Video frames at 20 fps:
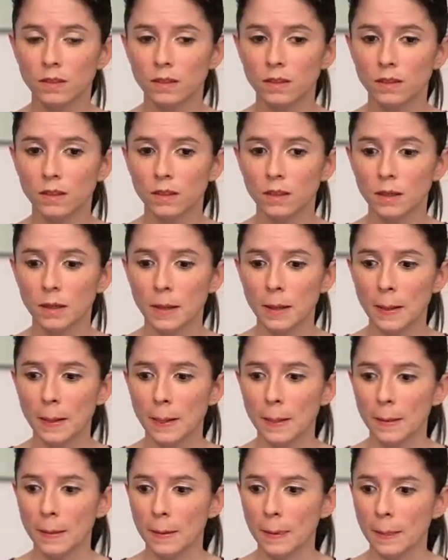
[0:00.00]

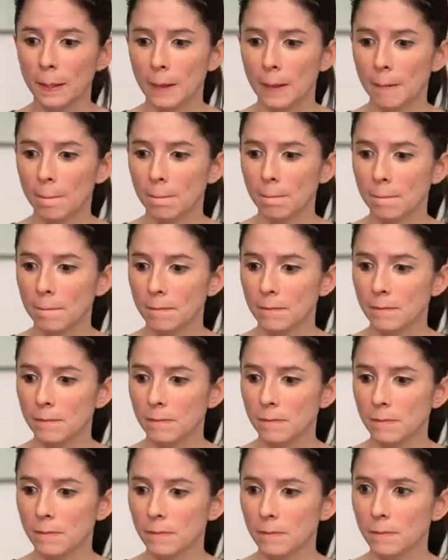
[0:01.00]

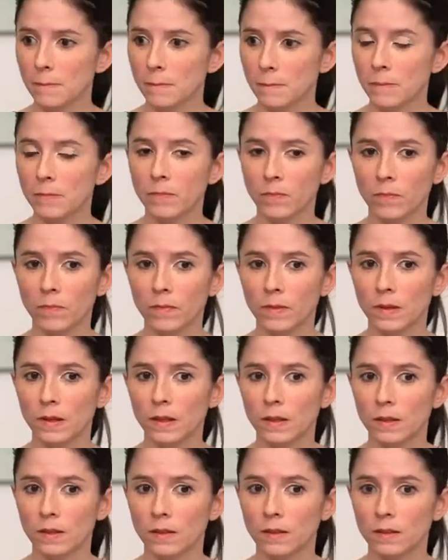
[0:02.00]

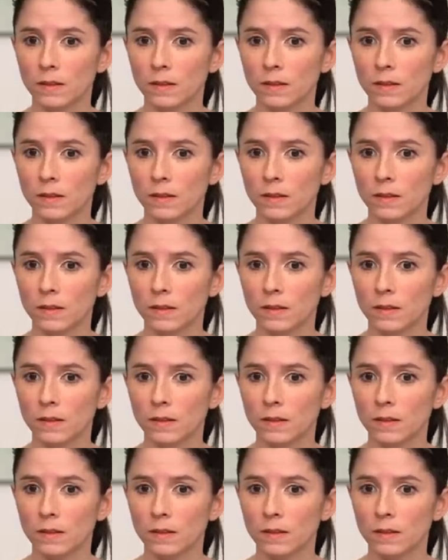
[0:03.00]
(not speaking)